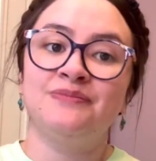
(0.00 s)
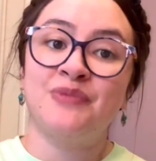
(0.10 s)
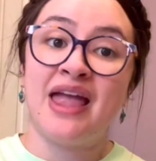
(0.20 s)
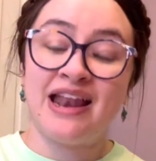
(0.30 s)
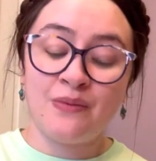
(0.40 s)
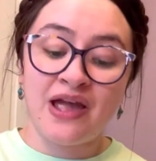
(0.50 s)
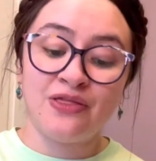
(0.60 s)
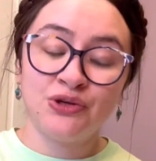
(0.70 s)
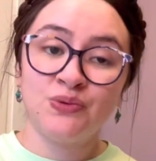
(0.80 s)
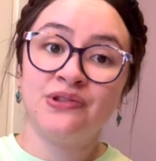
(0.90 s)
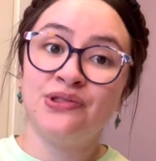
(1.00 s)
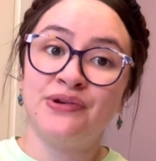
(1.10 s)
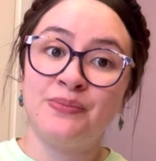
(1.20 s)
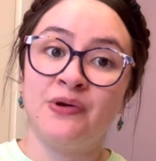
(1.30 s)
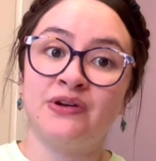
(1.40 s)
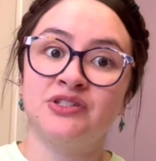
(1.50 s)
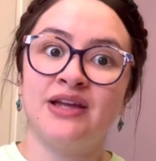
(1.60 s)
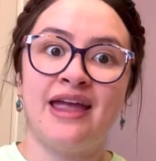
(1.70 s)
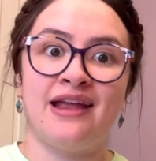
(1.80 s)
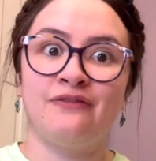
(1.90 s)
But anyway, those were the three books,
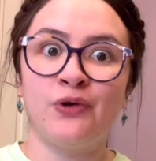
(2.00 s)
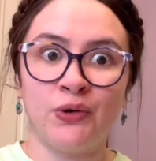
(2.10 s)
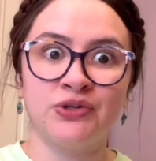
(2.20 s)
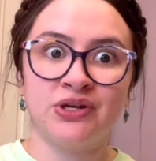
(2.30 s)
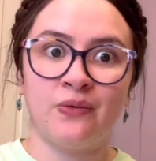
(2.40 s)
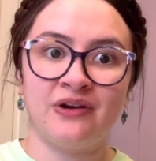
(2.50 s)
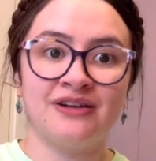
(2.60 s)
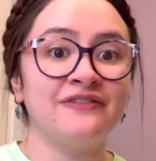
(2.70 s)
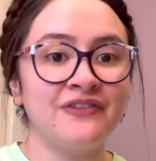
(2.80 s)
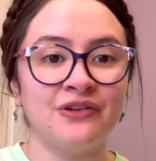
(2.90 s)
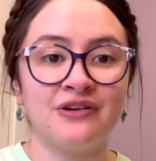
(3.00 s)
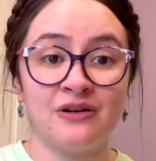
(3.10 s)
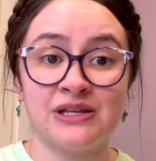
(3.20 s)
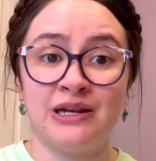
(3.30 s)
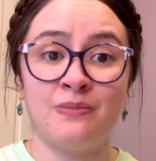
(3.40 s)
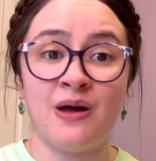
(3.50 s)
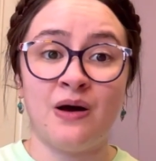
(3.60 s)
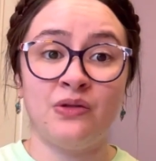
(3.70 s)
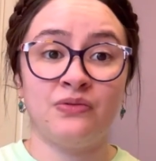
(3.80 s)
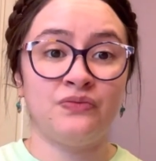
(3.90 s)
and of course, I wanted to fill you all in
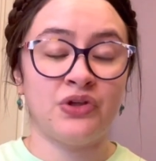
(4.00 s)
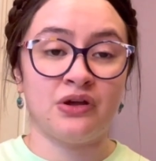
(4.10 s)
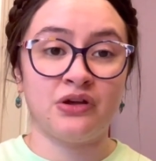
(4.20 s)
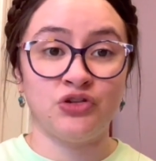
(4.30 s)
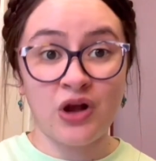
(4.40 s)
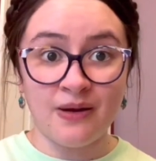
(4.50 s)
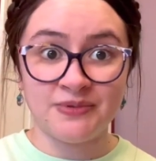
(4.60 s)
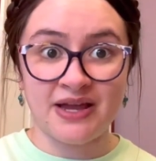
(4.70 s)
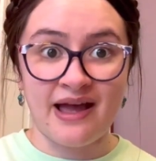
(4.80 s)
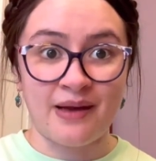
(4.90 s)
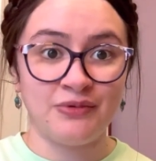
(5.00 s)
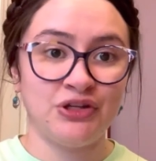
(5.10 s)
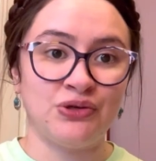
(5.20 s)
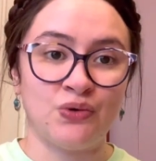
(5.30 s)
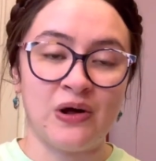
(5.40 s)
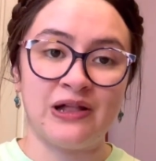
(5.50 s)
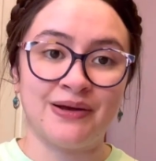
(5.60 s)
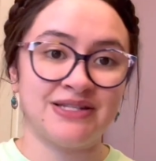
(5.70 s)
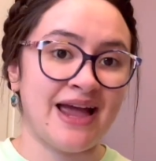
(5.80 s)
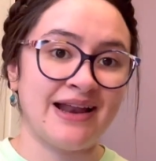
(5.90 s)
about the Drops app too while I
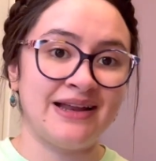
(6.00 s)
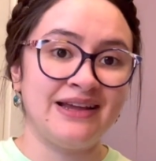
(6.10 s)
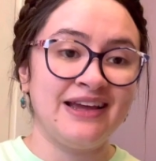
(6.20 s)
was at it.